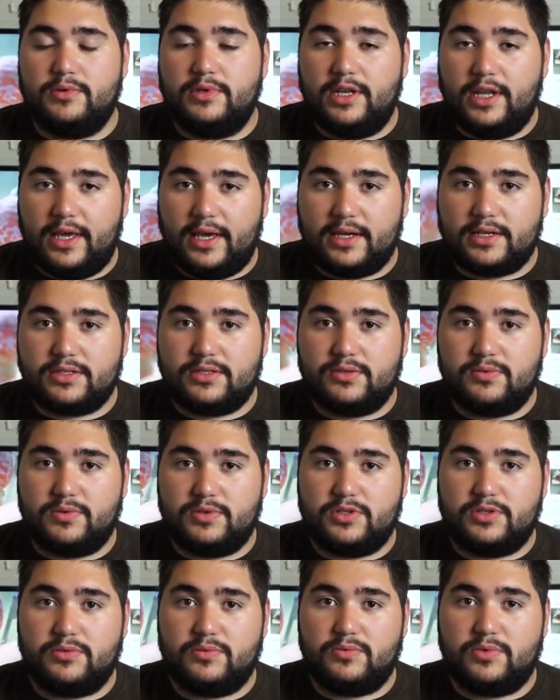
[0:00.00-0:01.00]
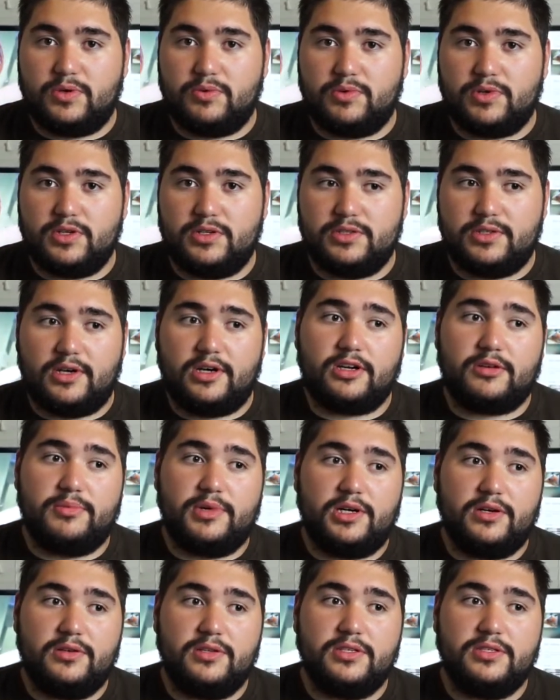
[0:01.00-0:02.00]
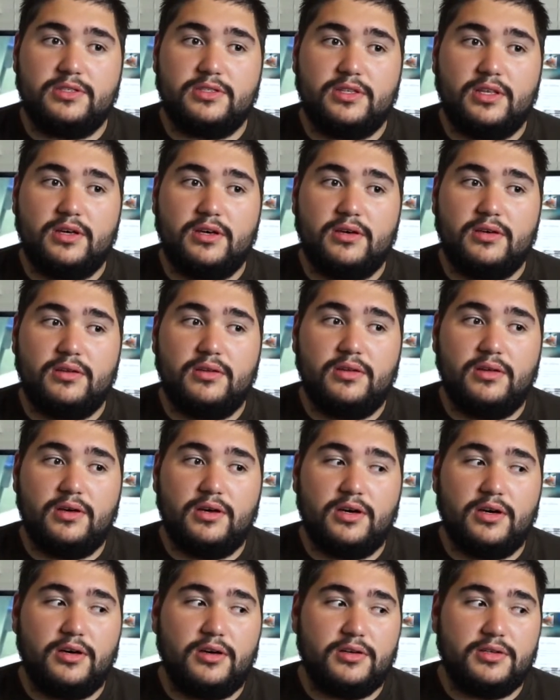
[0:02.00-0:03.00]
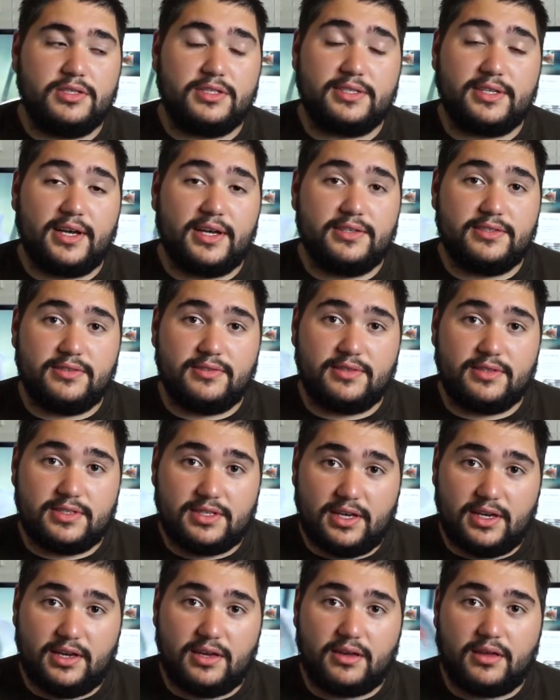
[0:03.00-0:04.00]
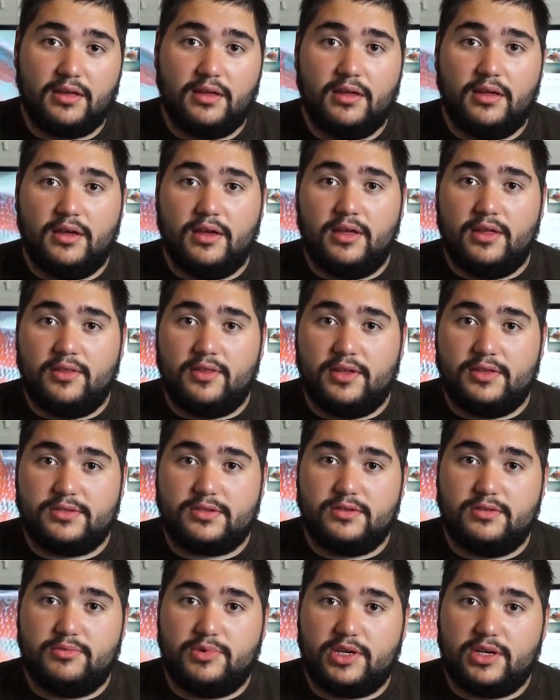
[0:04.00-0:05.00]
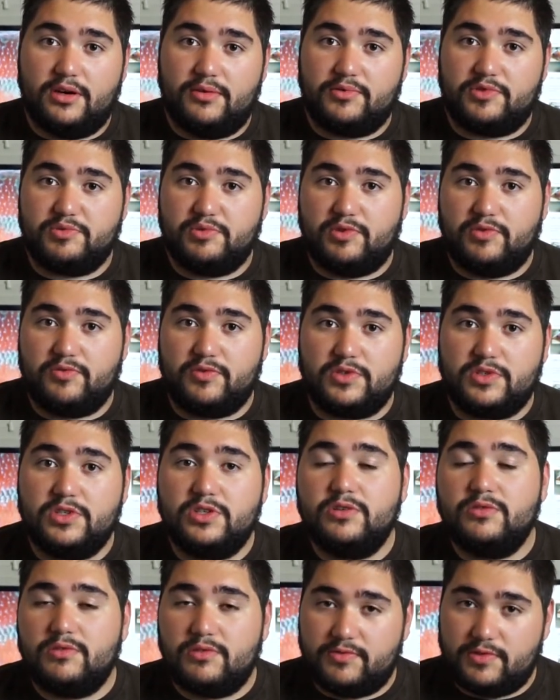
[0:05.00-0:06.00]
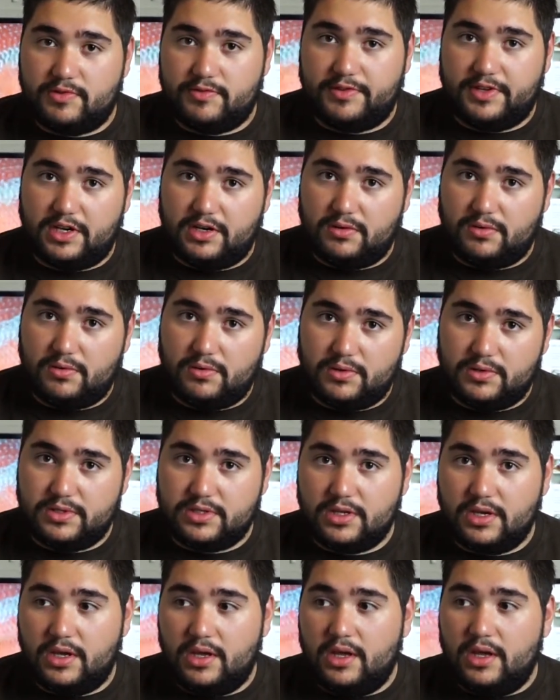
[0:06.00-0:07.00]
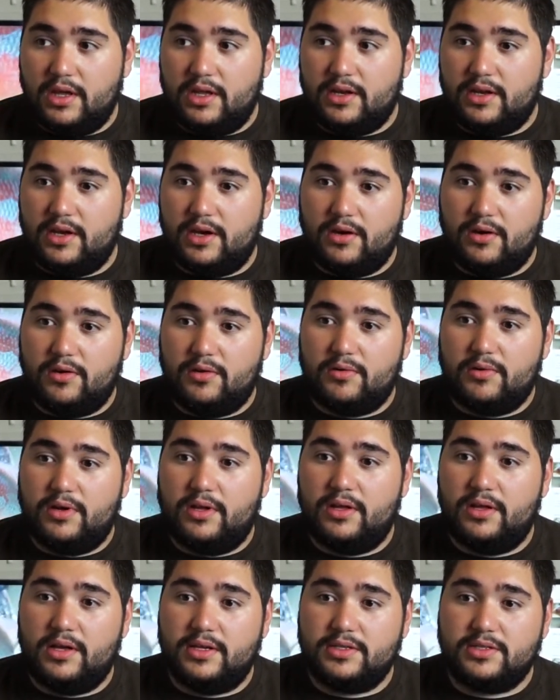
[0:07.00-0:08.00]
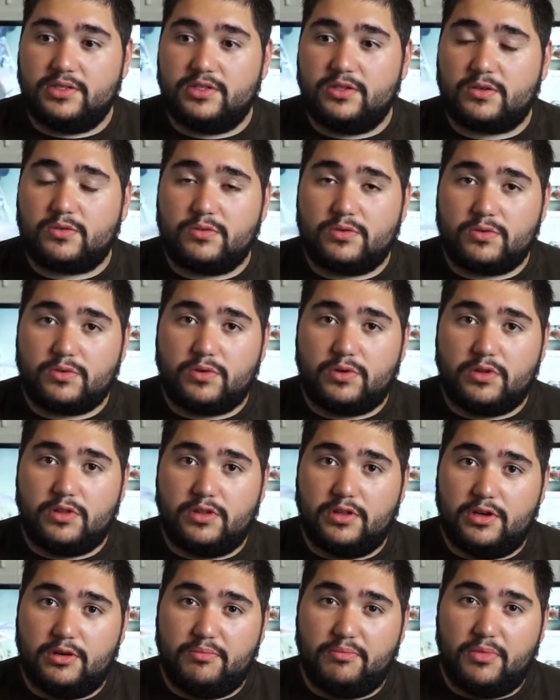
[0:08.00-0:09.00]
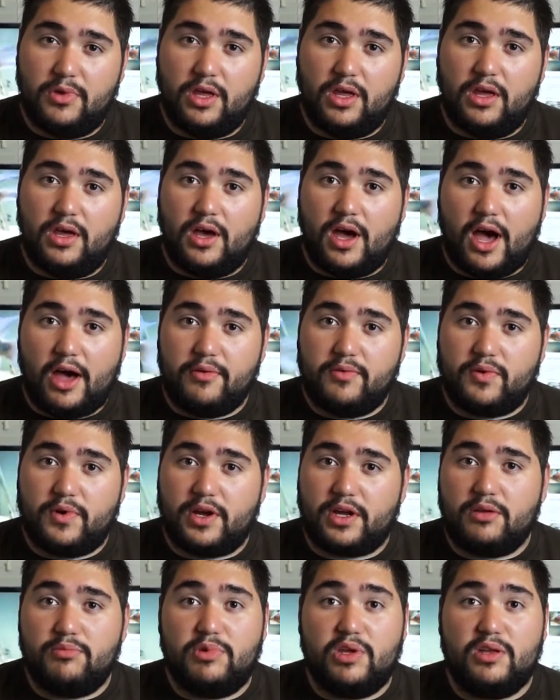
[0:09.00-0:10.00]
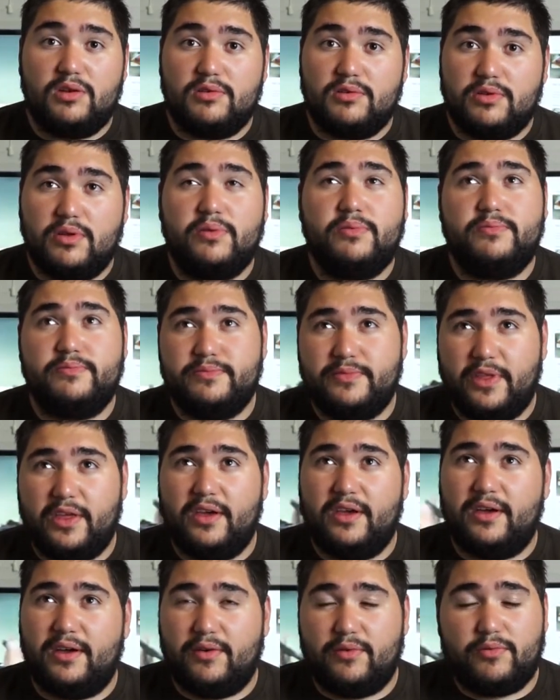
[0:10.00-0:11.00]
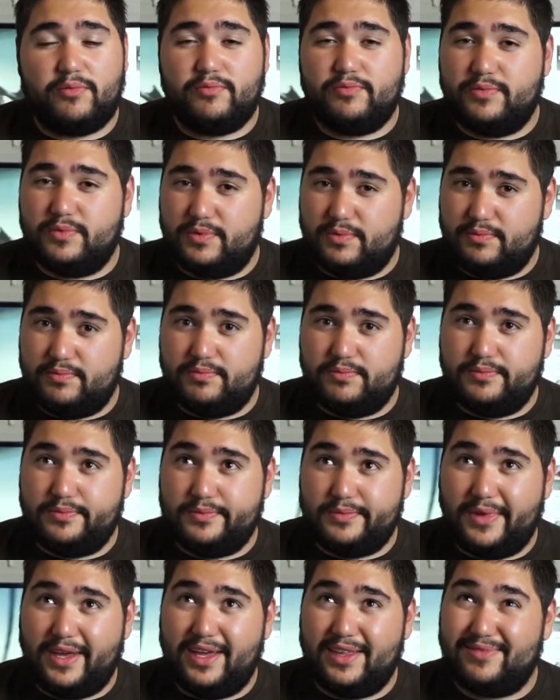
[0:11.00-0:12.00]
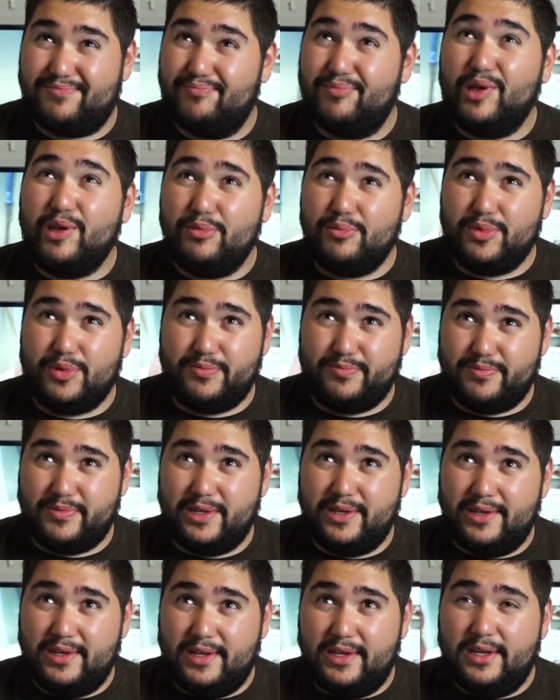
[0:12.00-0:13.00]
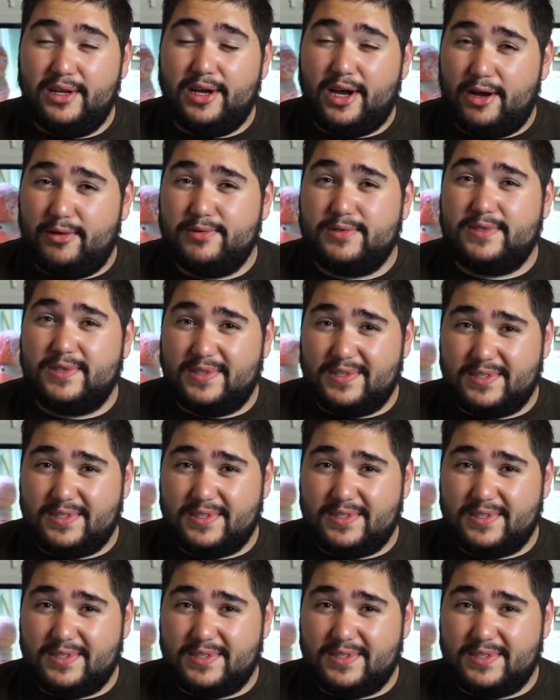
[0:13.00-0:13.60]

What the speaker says: next, what we're going to talk about is the size of the tank. That's going to be comfortable for two of your flowerhorns. Now, as a general rule of thumb, I would recommend, at minimum, I would say